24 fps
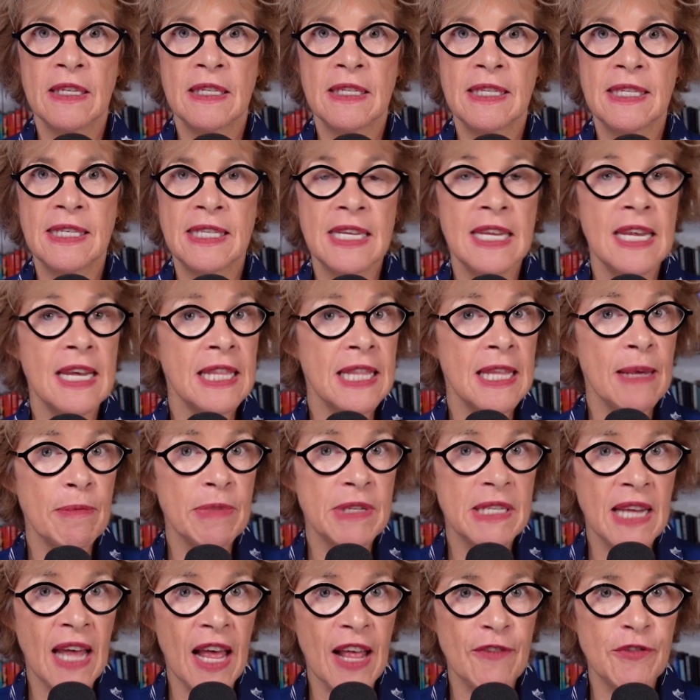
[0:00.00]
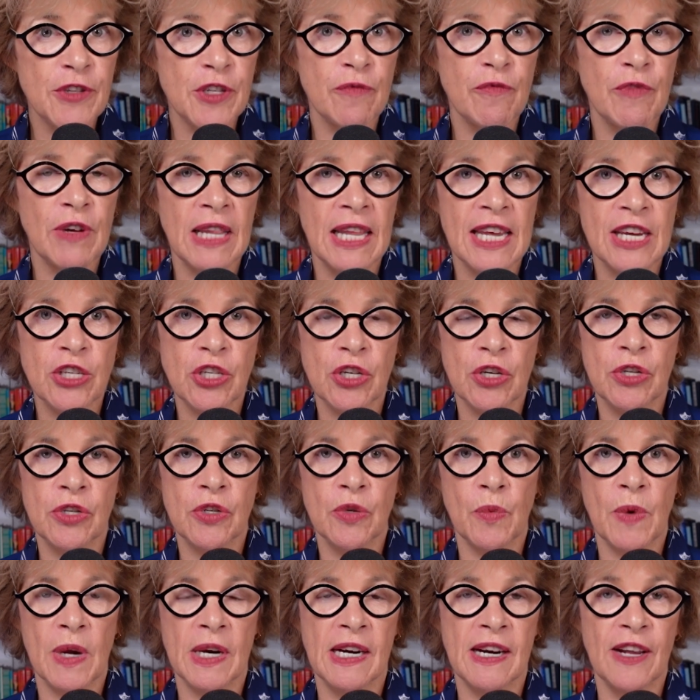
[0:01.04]
seeing themselves in relation
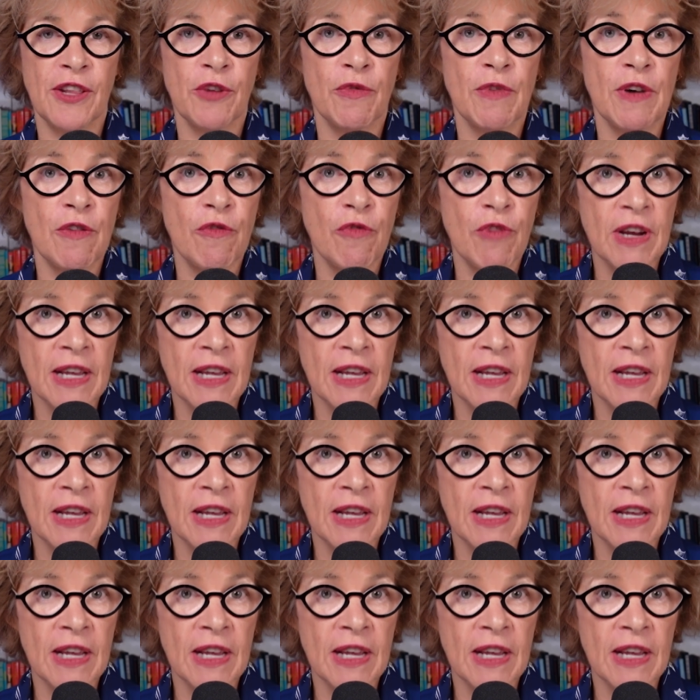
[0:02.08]
to one another in